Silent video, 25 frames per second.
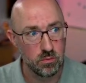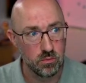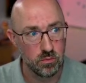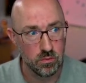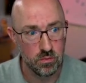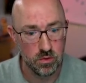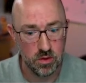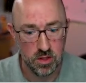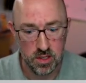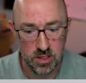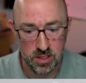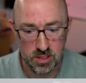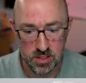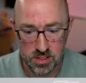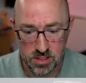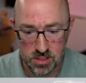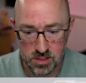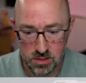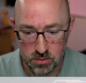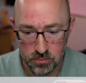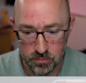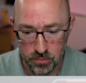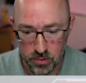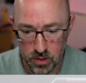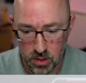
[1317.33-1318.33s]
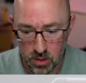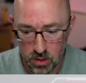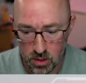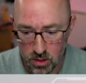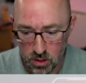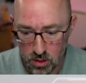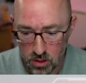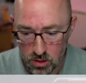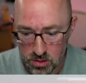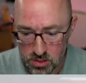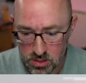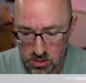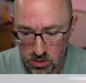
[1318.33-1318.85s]
this.
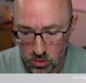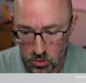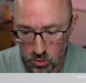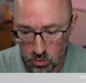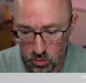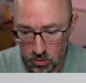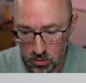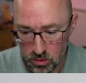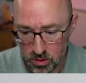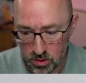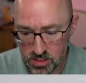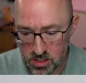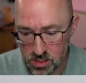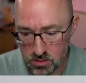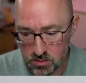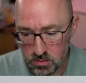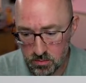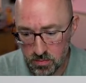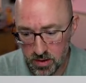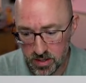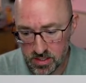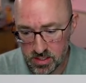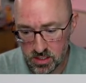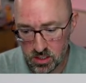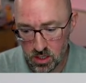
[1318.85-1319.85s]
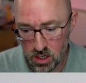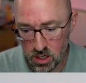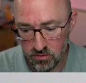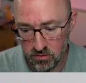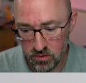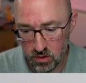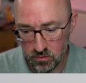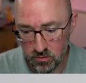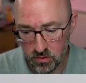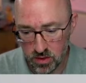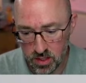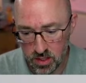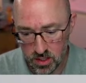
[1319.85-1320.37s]
So it's going to be based
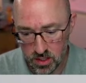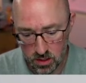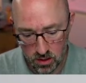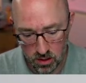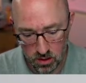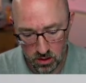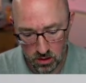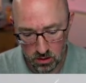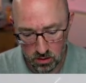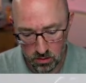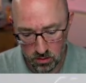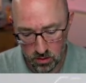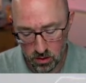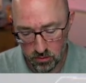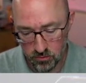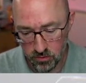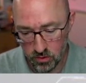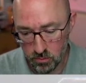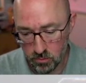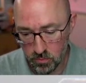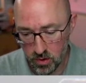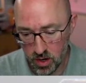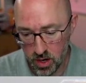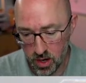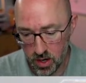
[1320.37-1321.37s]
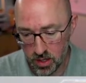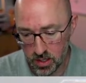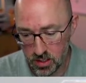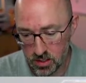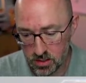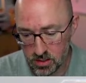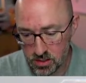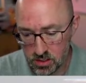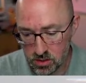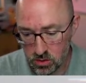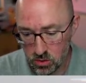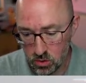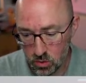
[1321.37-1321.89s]
of the body.
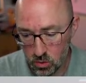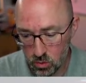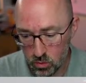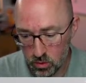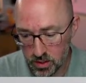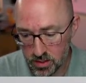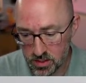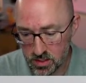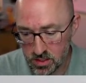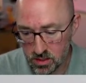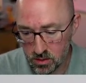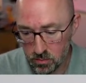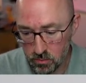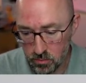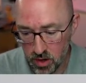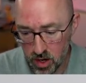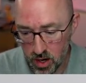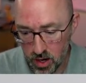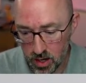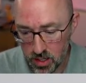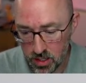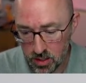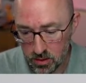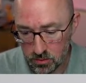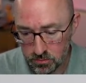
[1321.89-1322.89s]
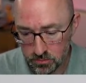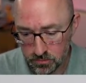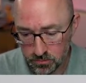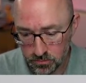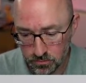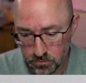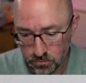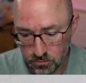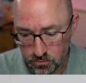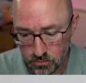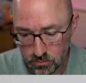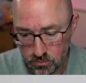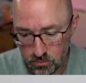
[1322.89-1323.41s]
So it's the body
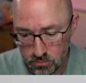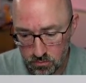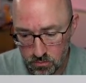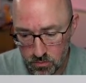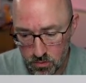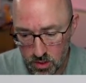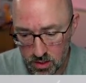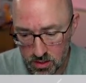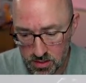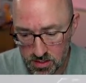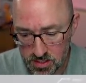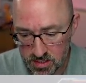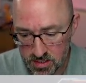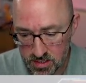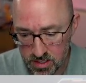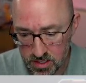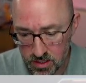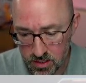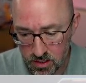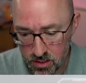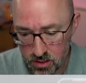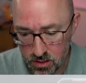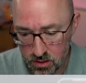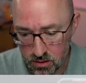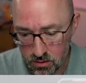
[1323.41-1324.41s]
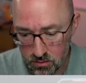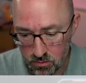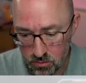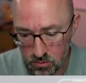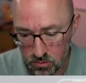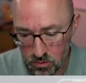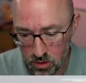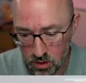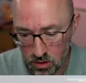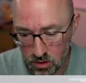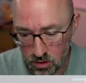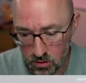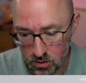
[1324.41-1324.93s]
send
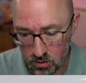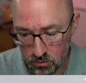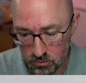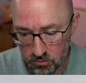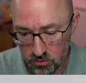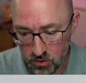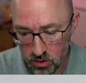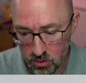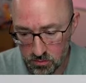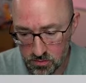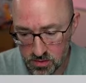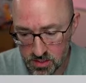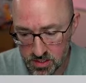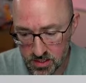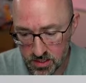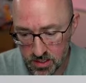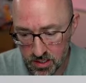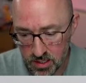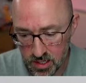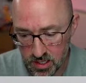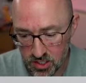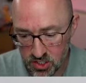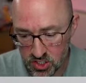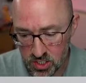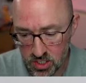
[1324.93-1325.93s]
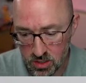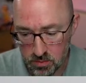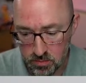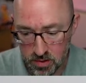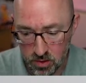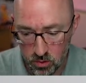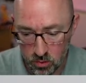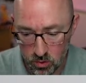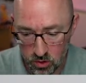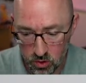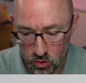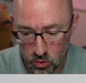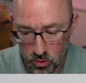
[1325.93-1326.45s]
from send an
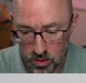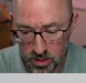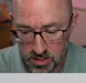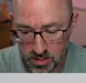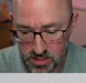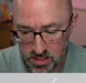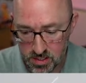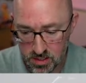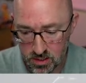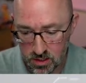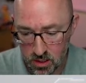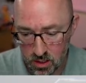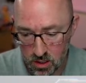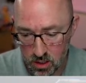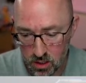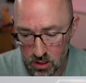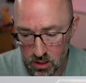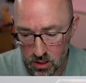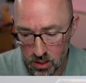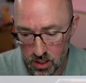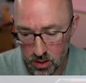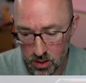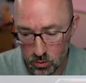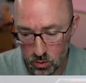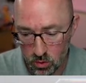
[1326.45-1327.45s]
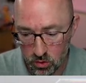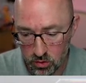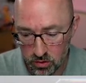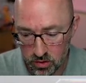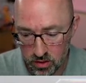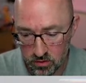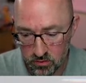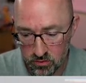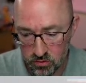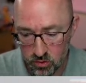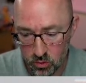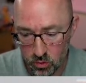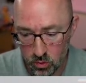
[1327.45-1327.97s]
HTTP request, and we're
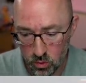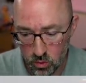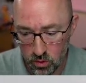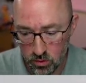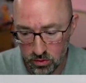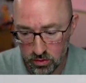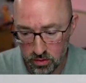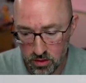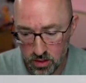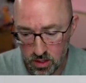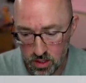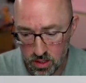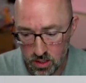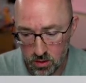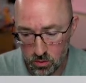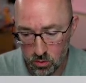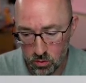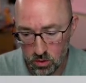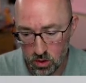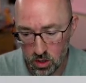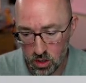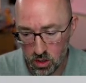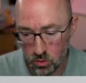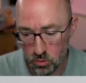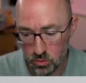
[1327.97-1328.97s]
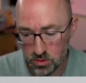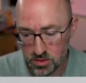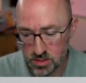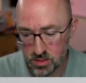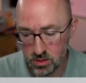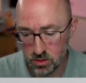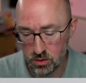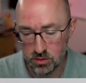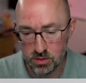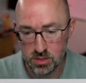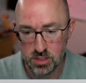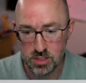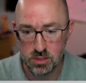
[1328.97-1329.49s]
looking for the
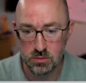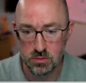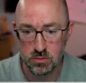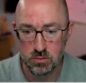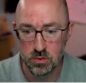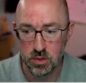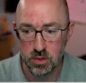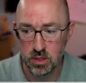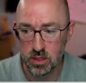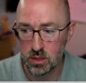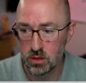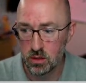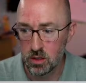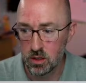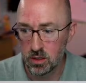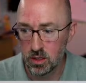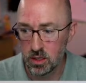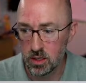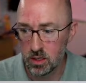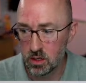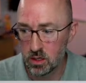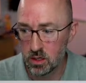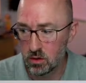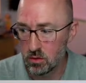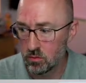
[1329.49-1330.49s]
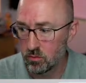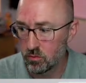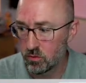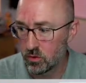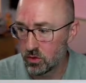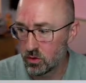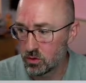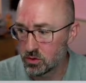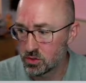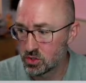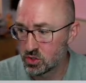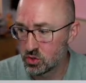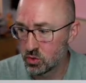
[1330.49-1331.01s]
results. And again, for
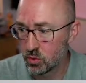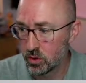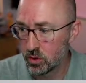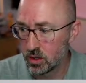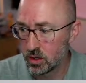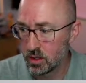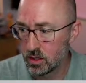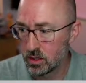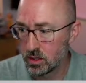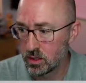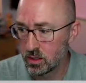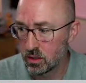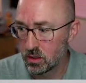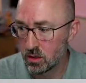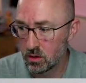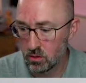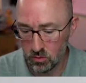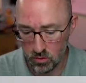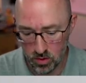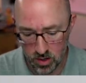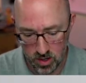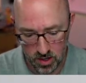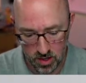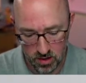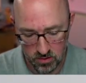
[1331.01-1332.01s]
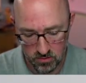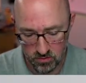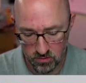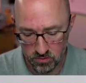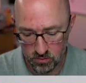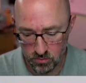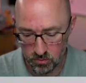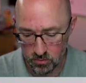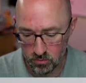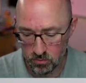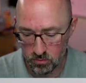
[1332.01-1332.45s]
those joining in live,